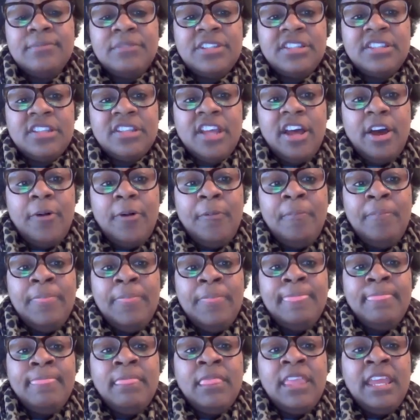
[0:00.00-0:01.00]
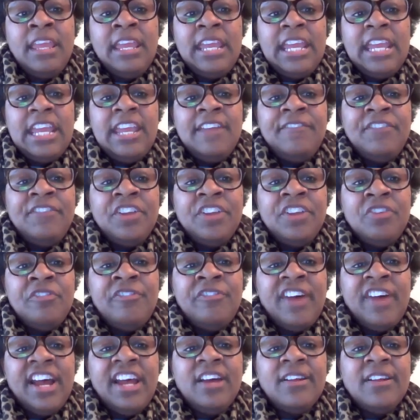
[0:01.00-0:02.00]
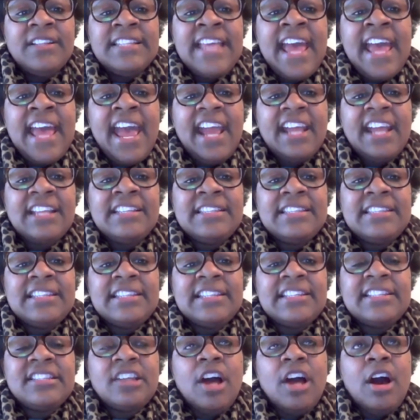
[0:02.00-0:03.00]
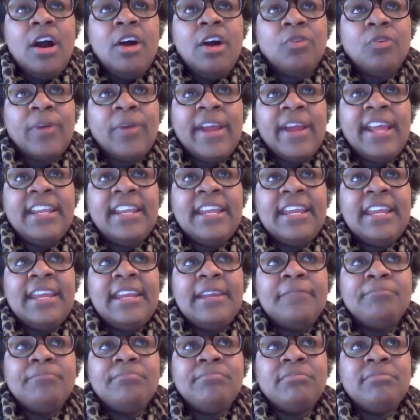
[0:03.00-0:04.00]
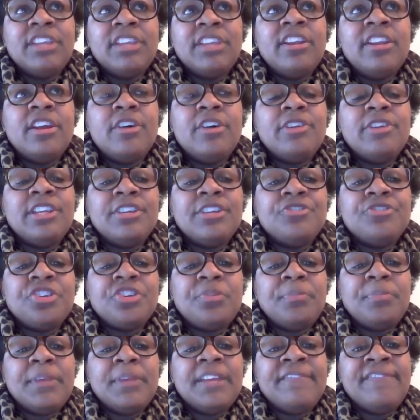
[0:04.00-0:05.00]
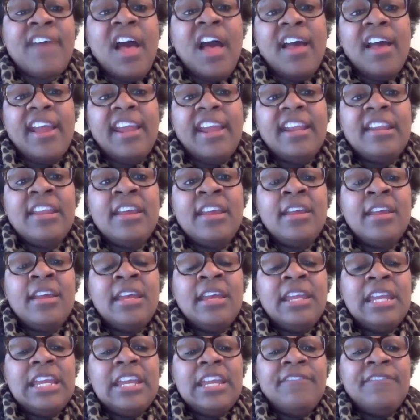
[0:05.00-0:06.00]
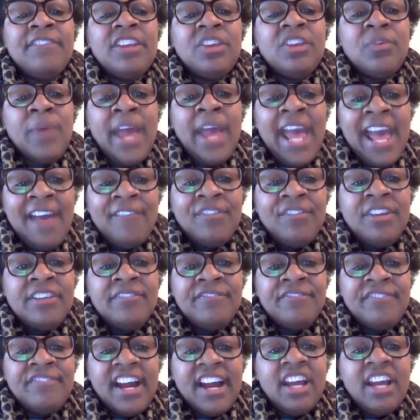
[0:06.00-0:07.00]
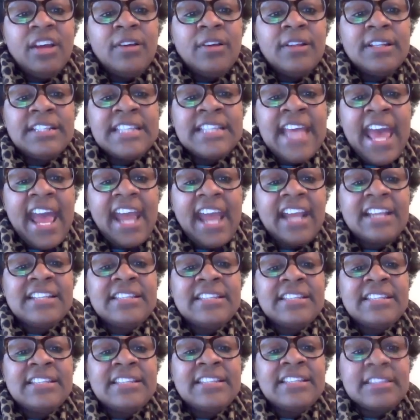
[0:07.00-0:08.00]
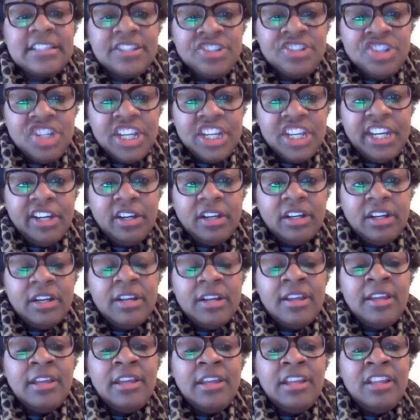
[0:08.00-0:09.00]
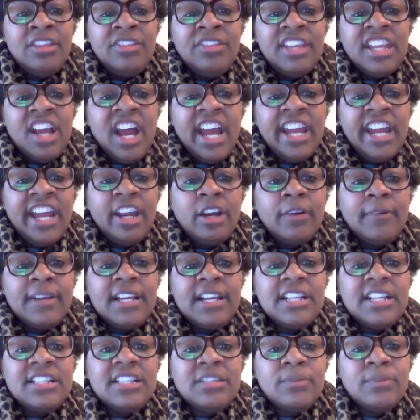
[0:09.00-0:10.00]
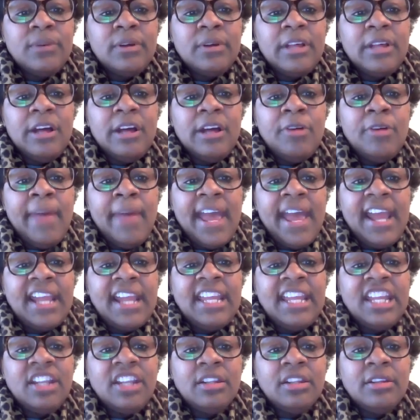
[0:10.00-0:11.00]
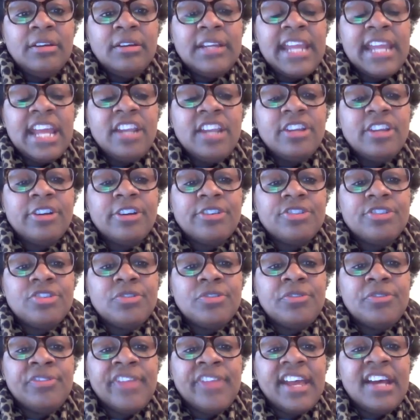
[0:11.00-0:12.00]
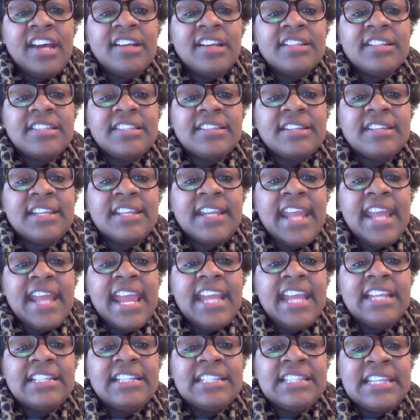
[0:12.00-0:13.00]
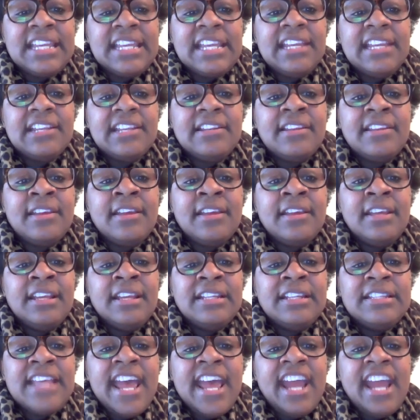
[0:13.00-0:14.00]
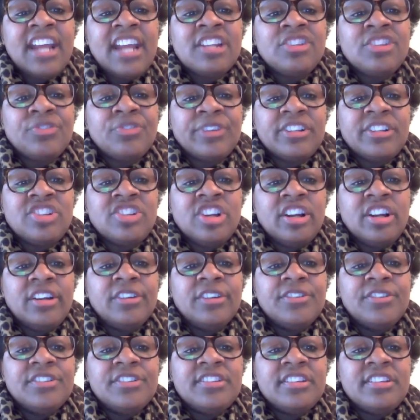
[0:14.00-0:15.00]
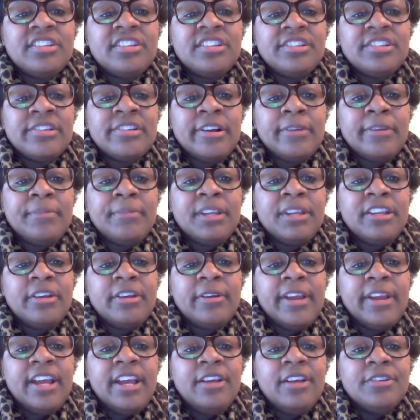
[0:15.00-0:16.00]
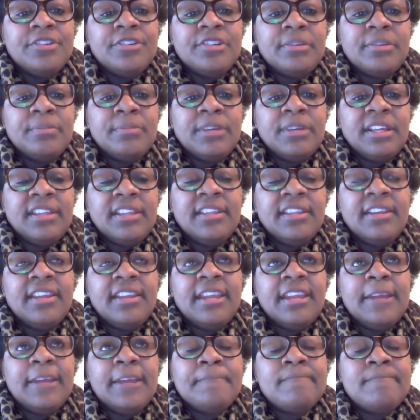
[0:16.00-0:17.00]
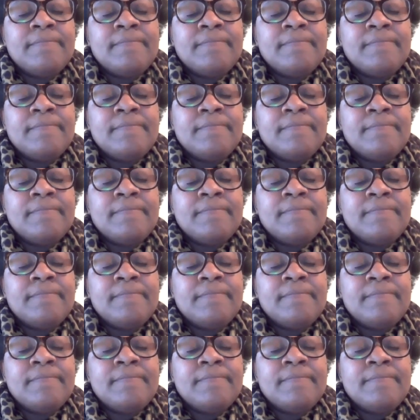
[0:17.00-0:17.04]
So if you file taxes already, you should be fine. If you haven't filed taxes this year, the IRS will go back and look at your 2018 tax return to determine your eligibility.